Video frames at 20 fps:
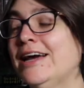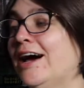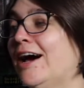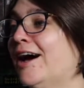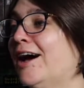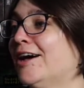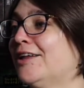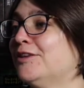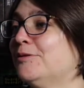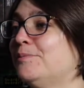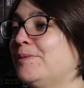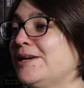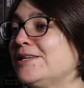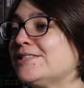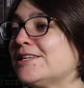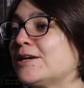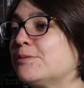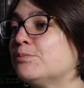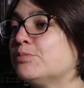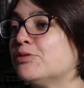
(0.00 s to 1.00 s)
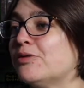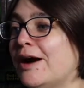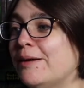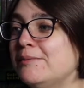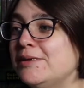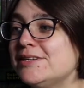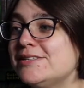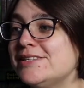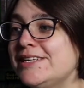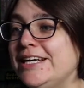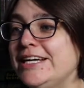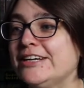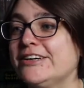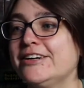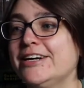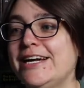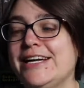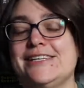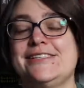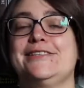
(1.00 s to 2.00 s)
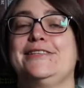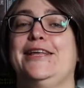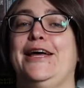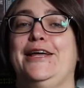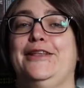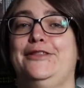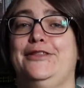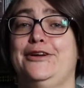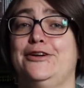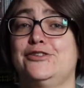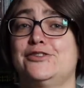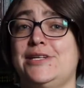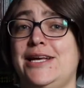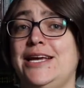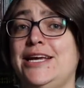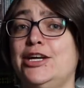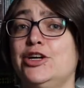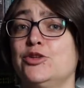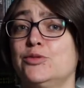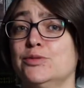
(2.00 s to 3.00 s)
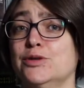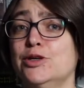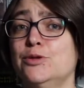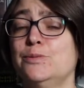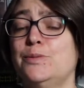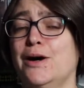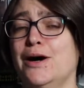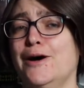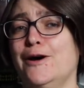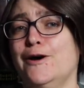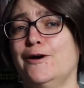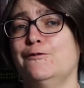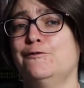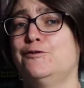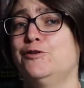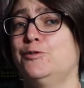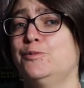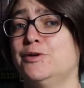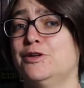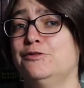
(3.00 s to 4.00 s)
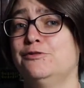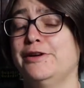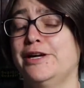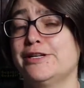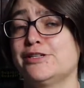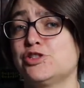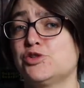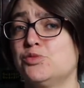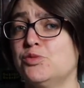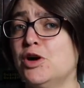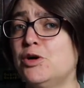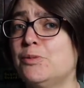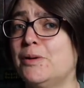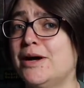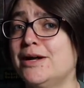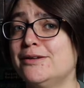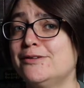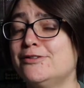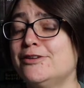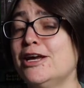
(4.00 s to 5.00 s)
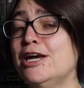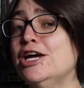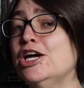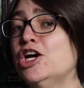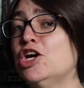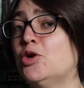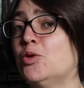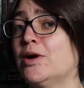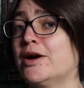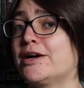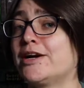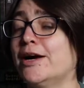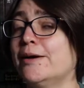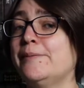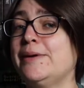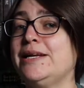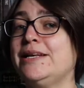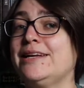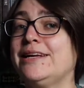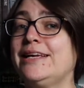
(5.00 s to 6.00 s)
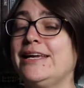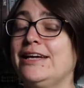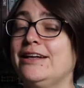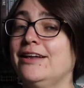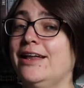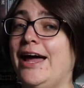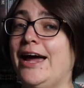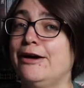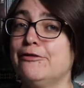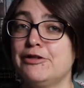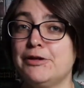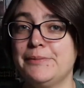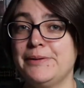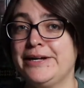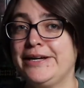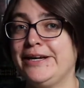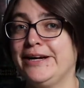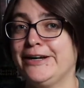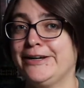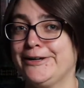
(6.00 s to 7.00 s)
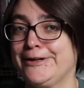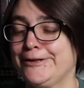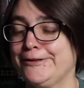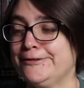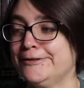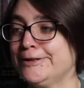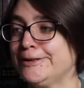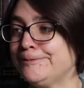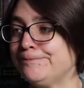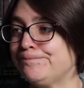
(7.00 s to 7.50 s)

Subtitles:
The basic premise here is that there's a group of super advanced robots who are coming to kill everybody on Earth,